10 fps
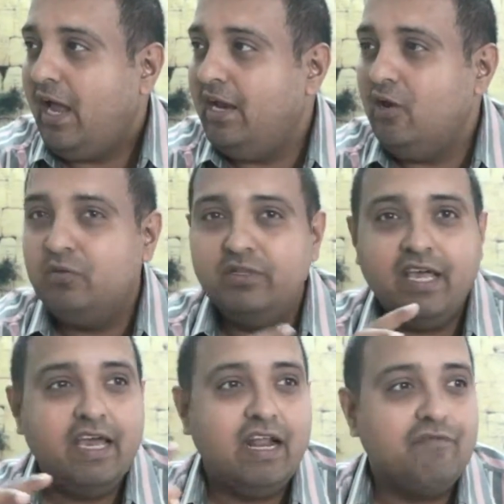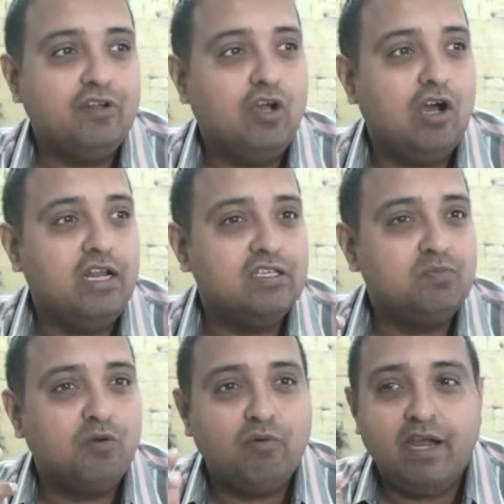And over there, after God has
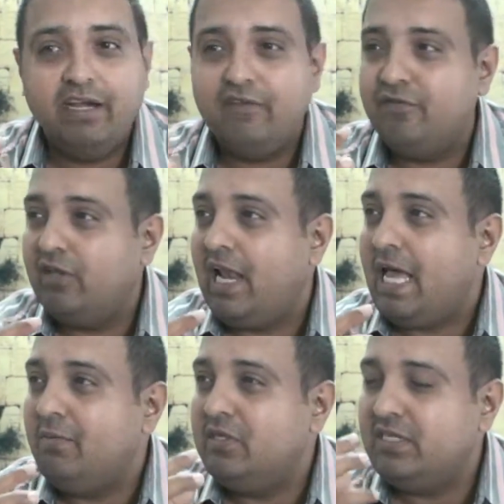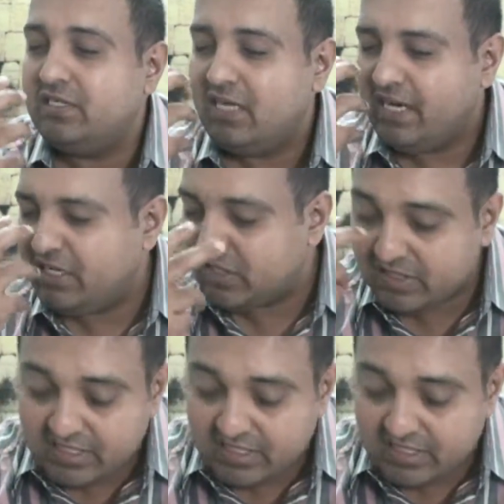provided for the lamb, he says, it is